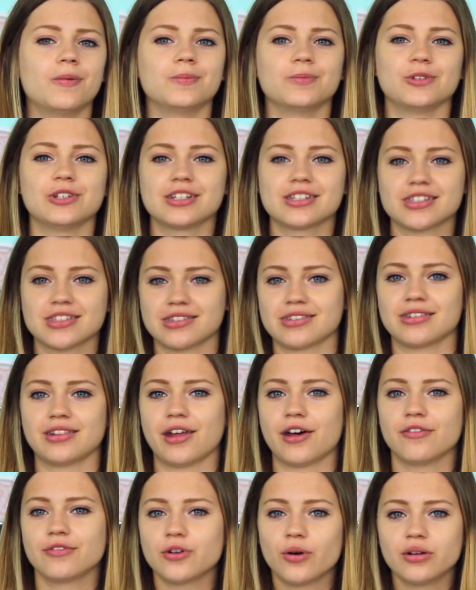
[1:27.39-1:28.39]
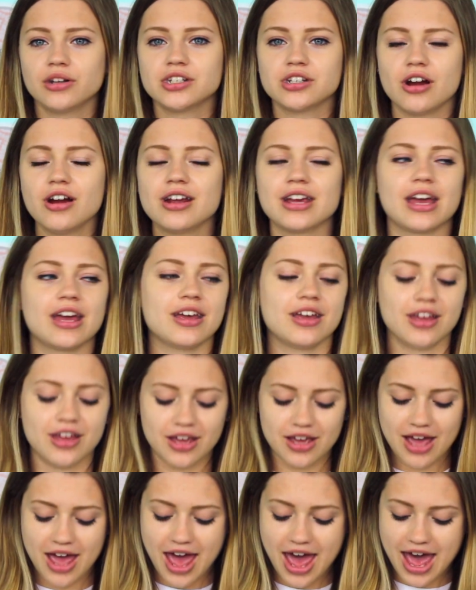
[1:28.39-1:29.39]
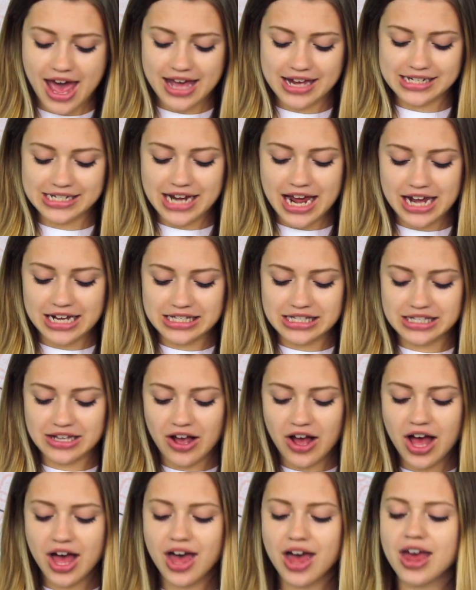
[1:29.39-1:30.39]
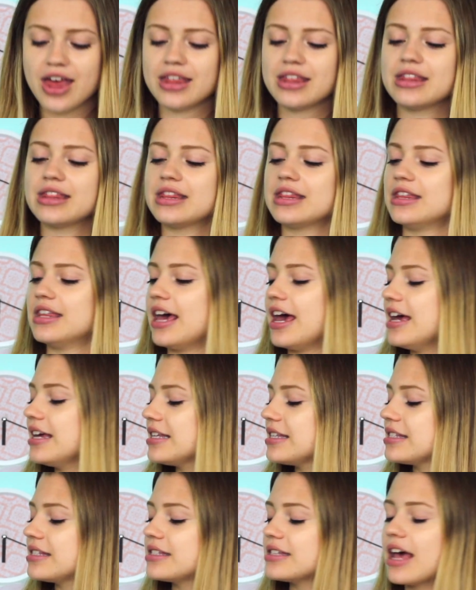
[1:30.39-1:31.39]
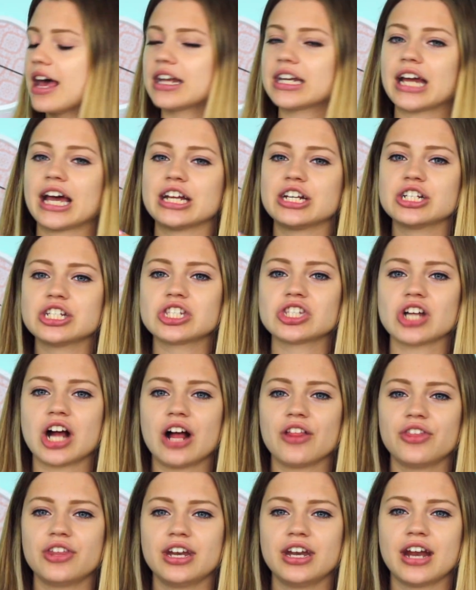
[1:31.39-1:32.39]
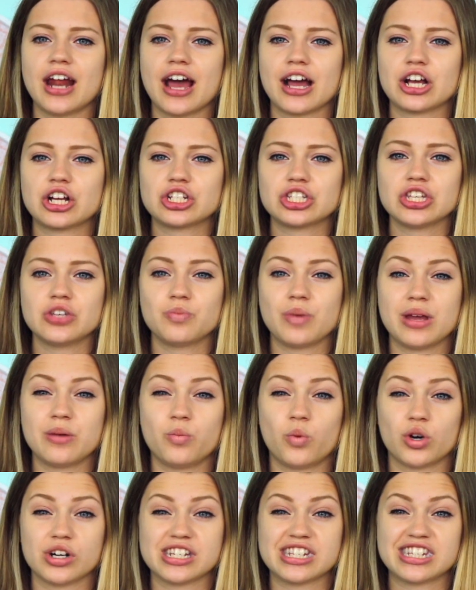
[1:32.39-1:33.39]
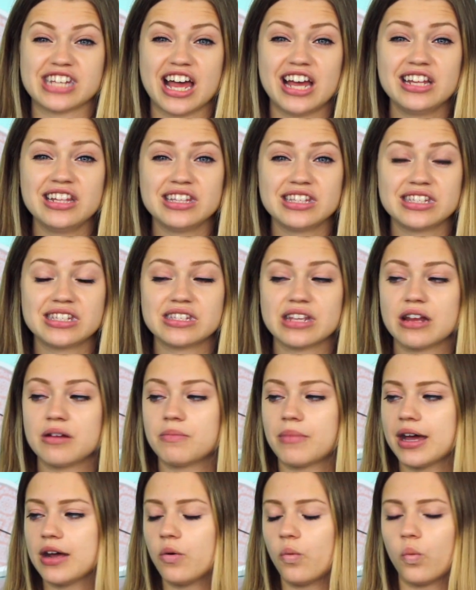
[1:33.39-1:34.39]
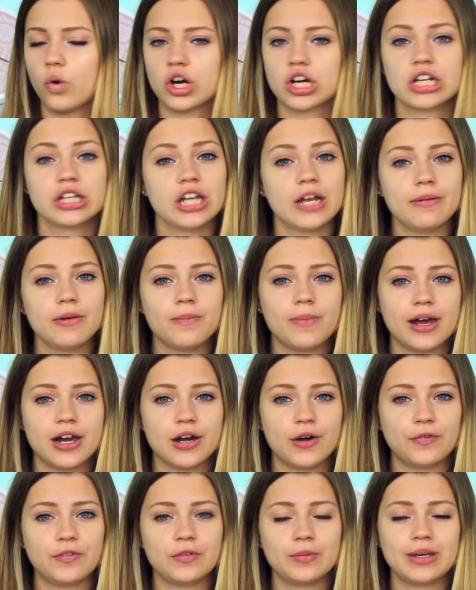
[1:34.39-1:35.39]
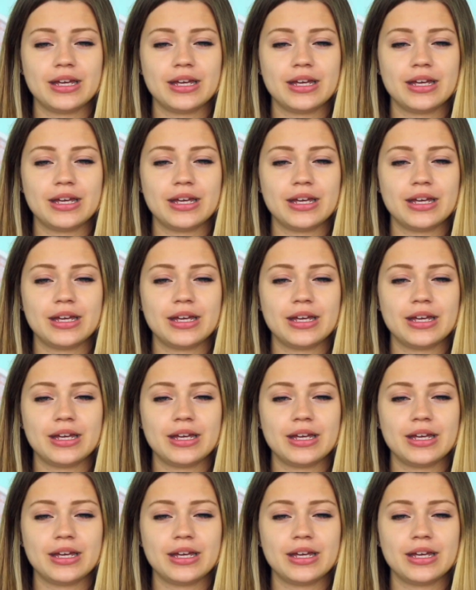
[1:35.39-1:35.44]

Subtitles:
We just love going to Target. And I saw this and I just thought that it actually made more sense and might work a little bit better for